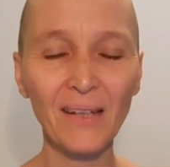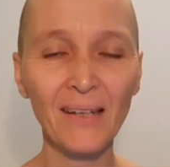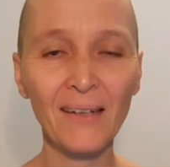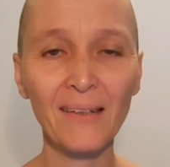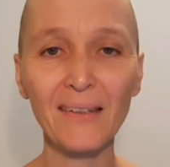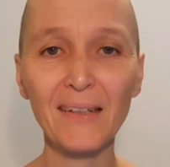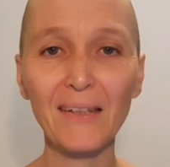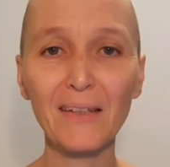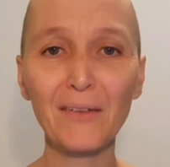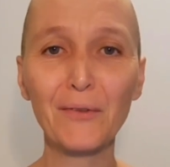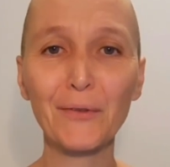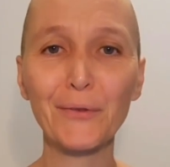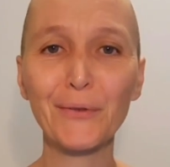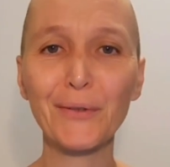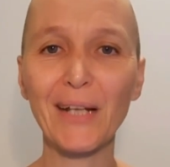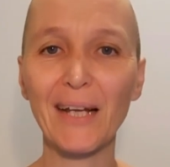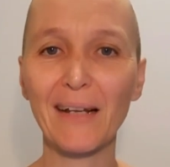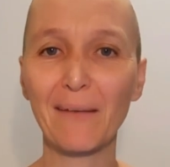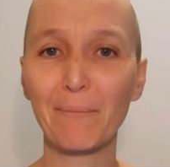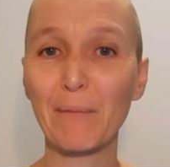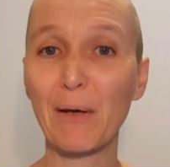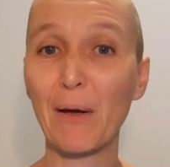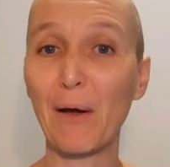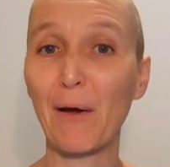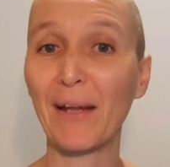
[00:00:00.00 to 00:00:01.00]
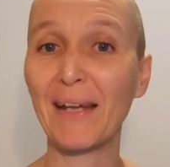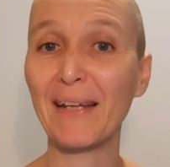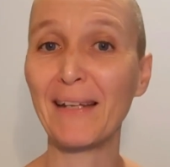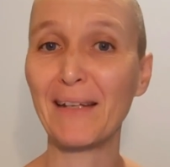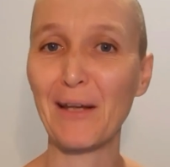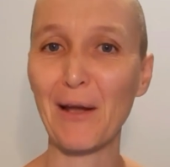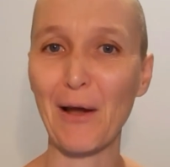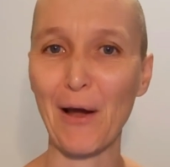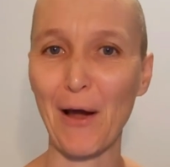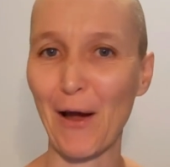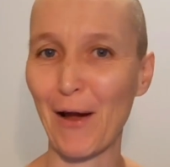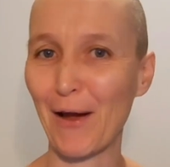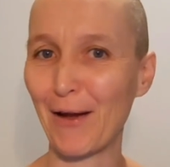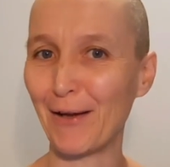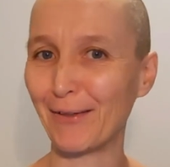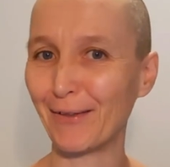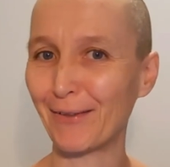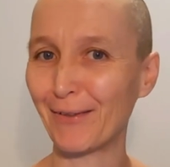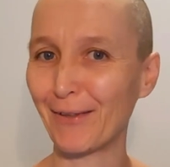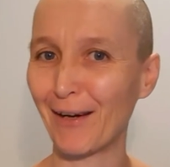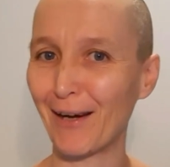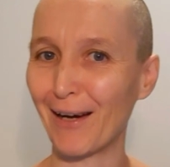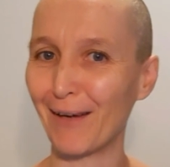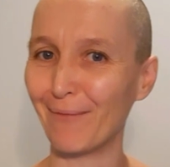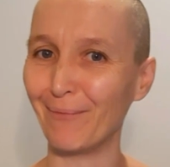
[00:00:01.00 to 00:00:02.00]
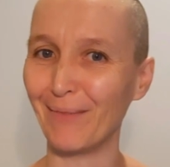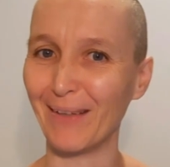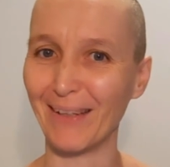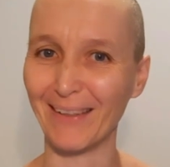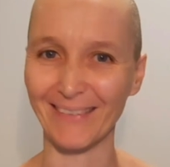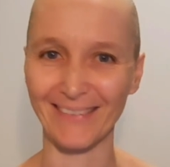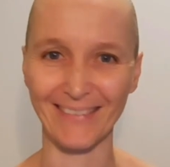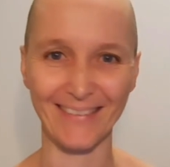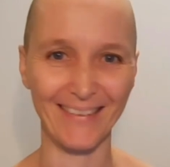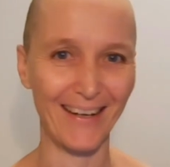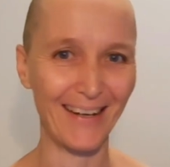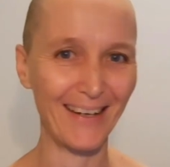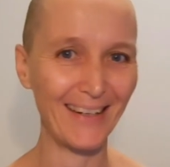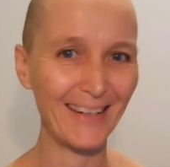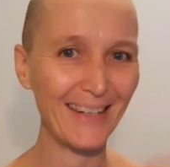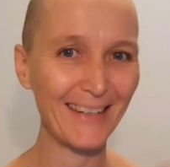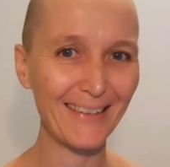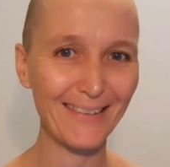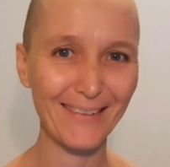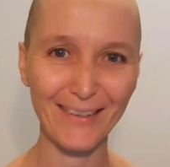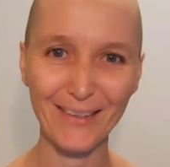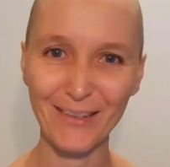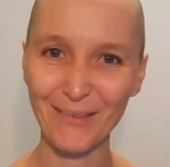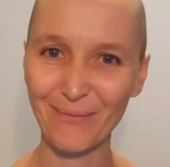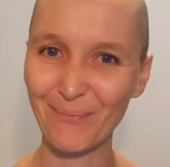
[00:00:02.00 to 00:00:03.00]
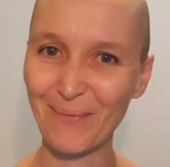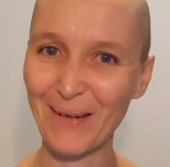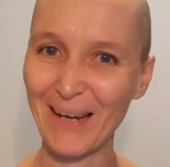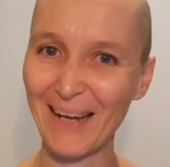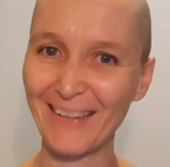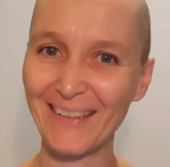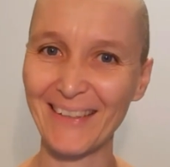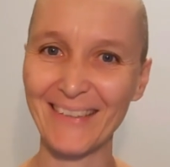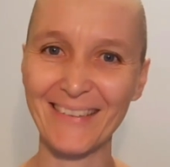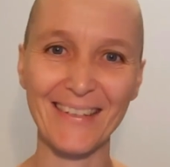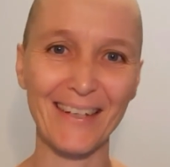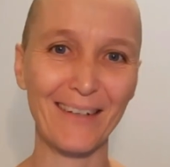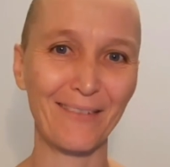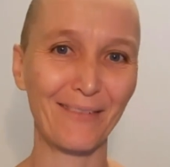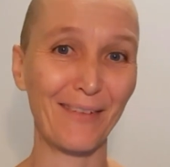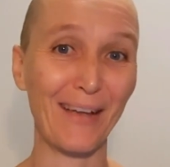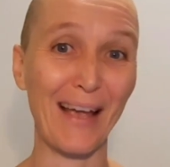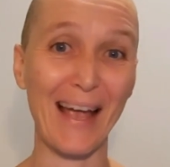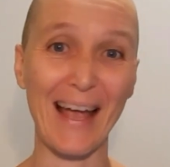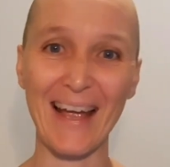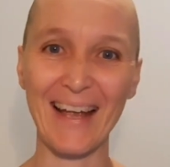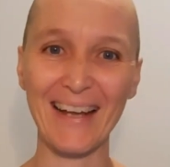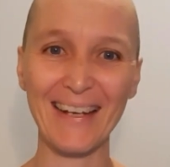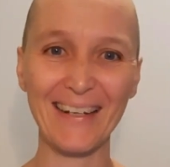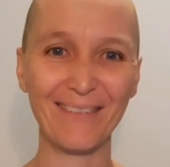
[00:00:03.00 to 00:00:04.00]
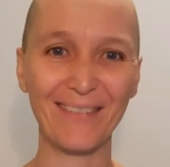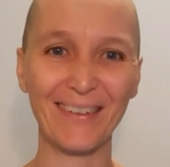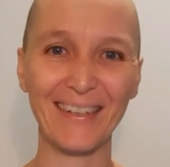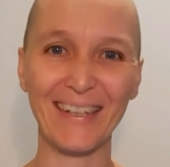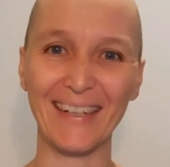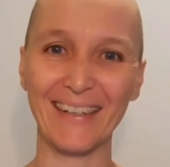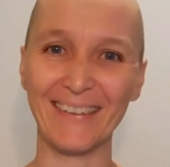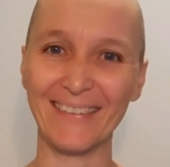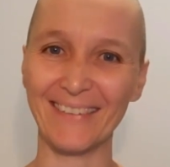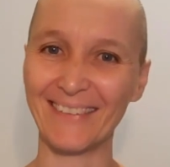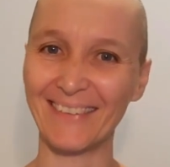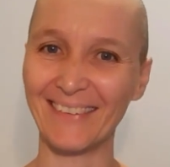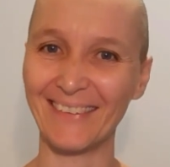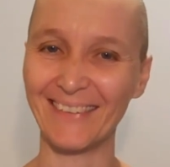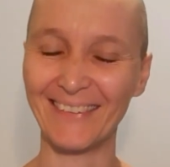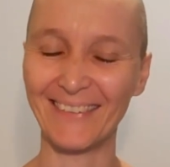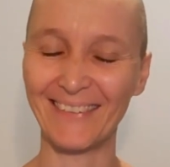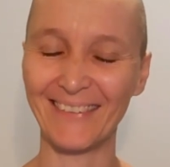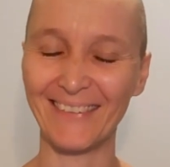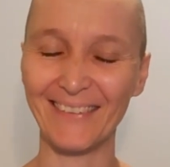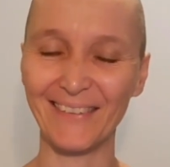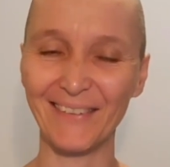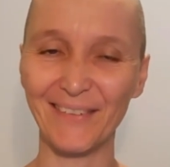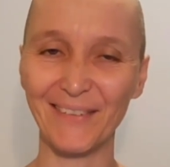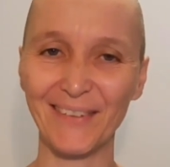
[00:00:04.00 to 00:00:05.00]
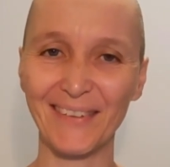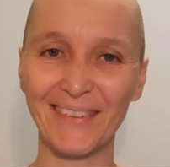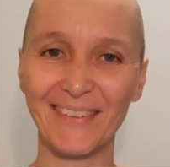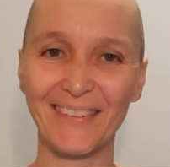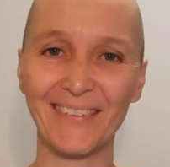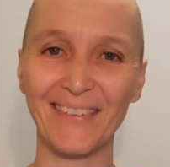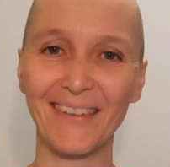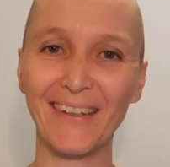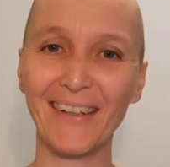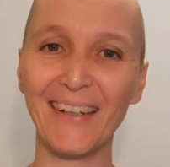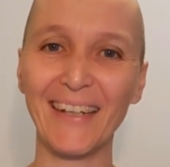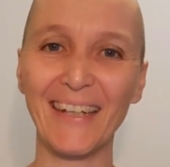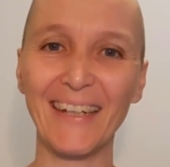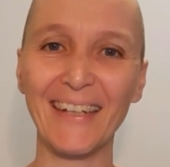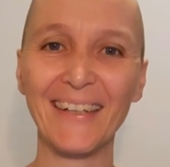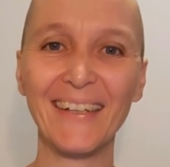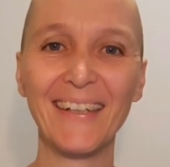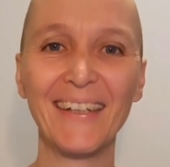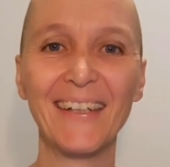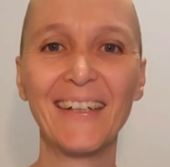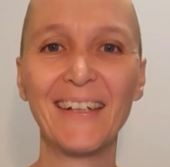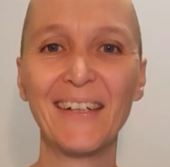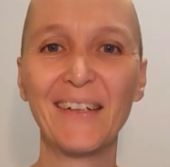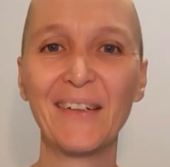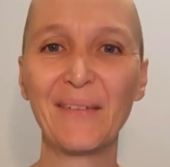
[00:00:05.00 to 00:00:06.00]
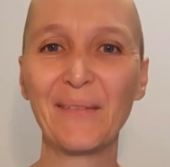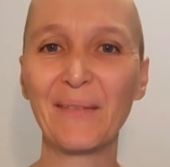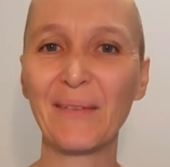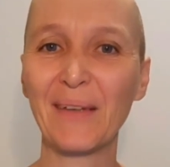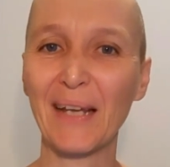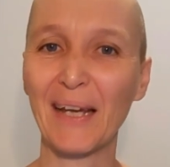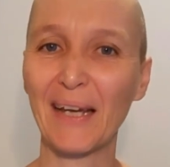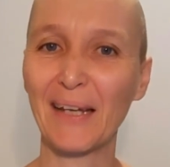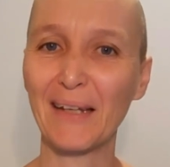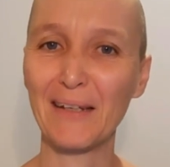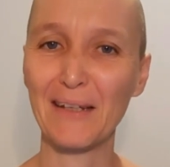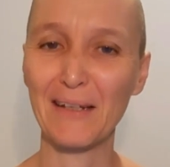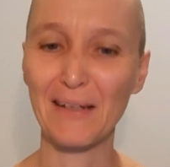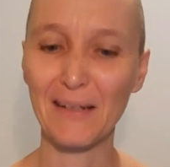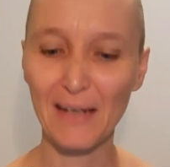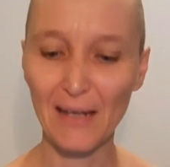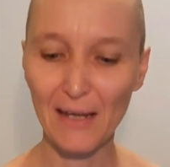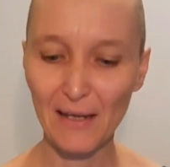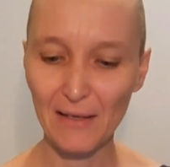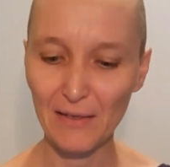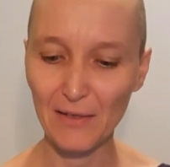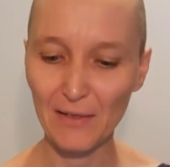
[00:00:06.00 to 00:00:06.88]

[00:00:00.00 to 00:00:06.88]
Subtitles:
And you do that in your own time. There's no need to compare yourself to anyone else. It's your journey. Okay,